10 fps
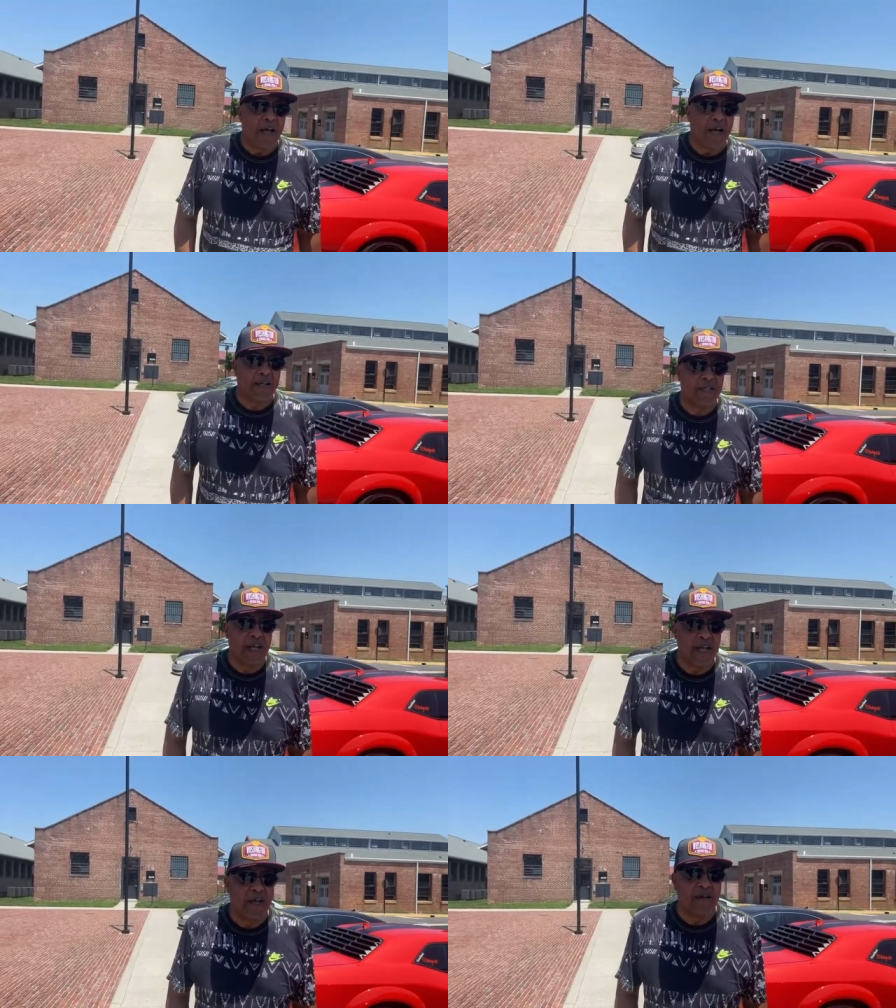out of
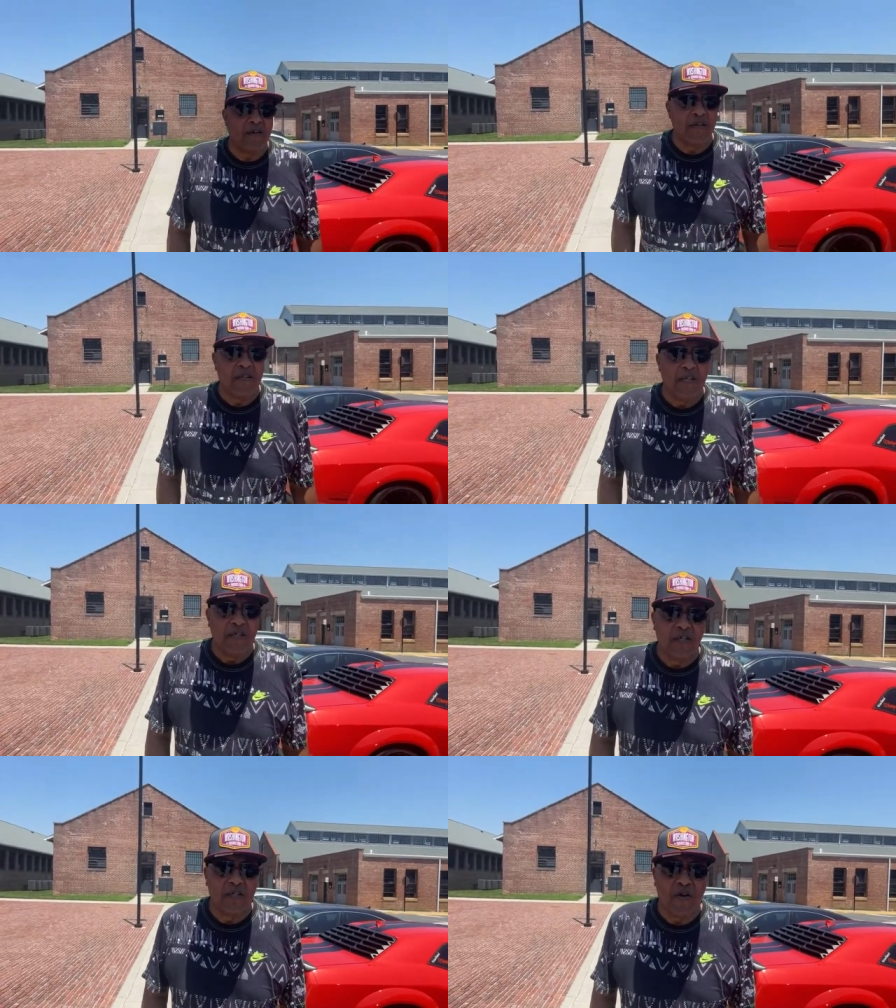town,
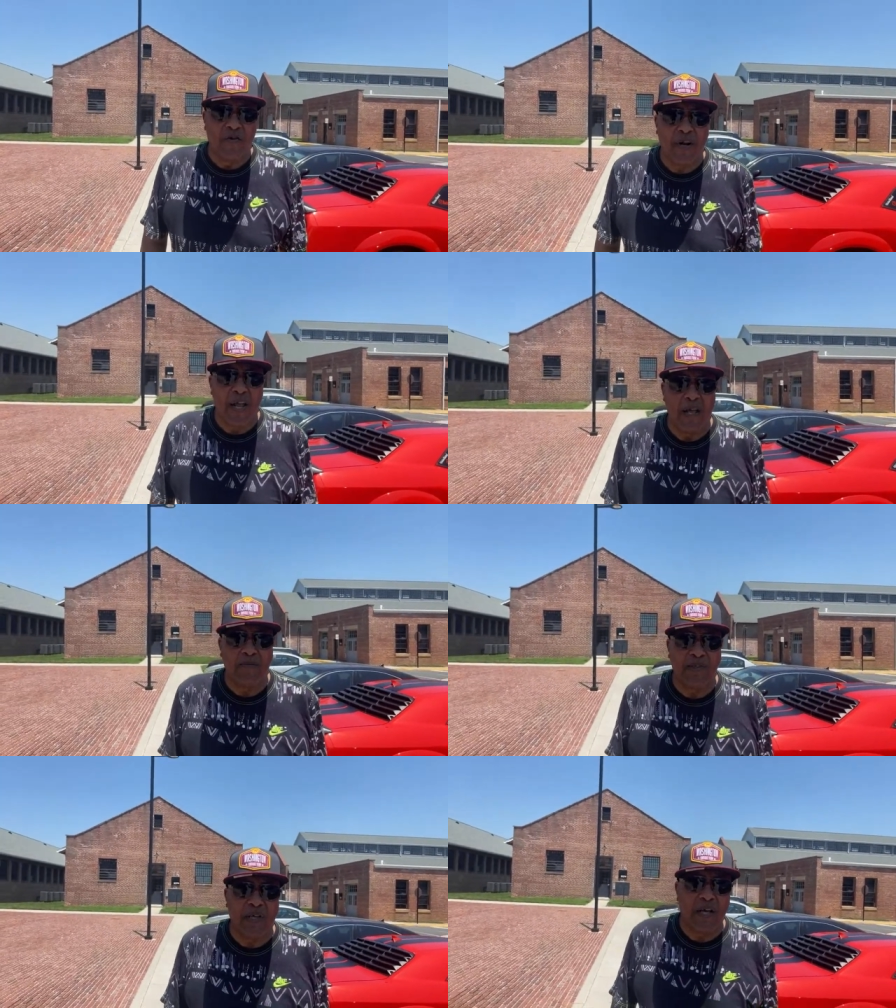then go to
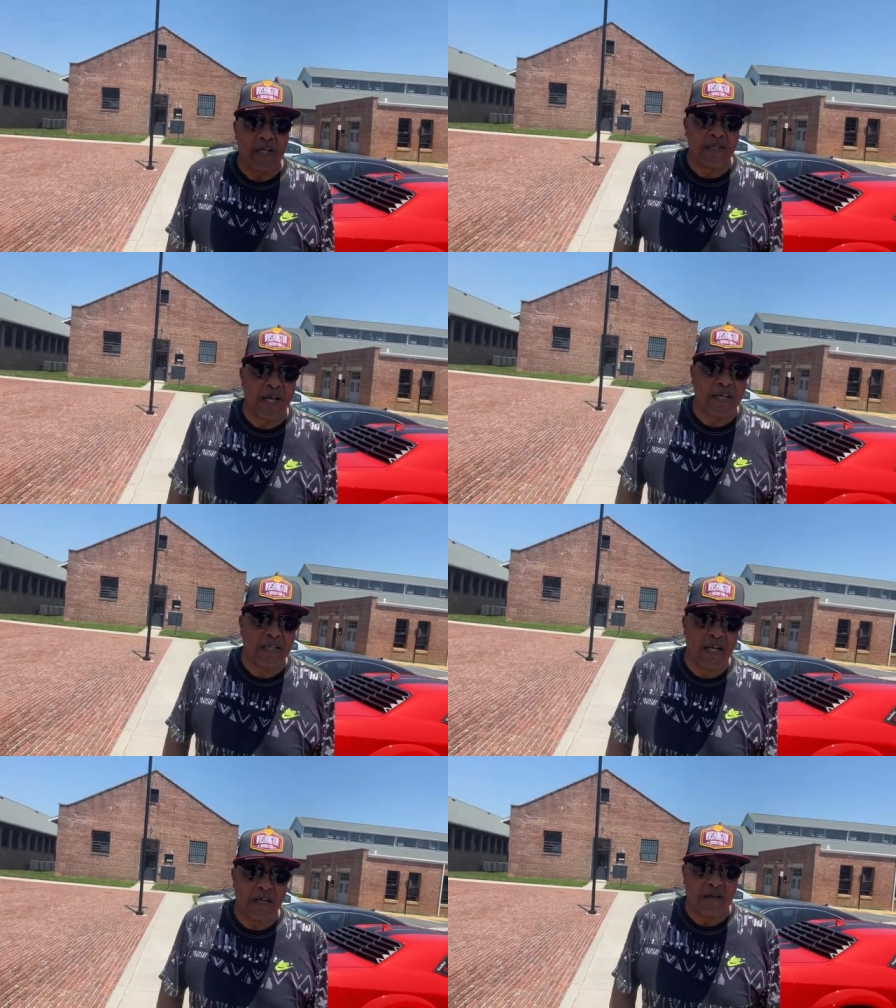
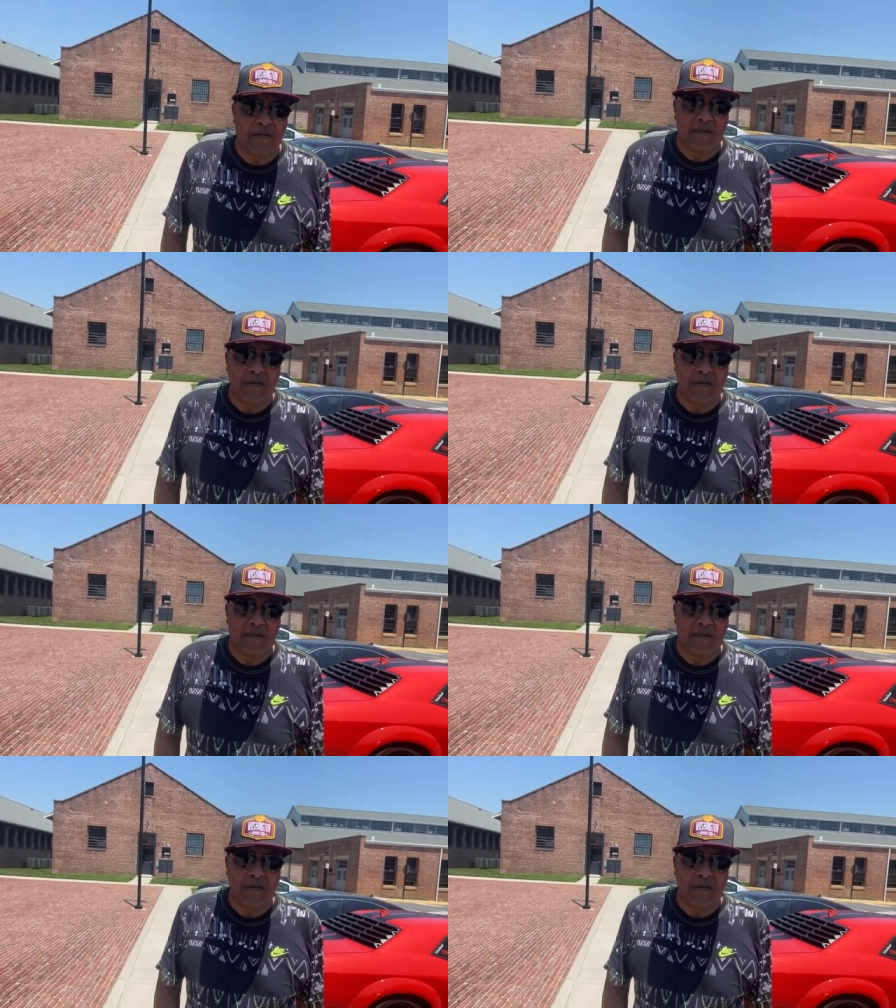Amazon.com.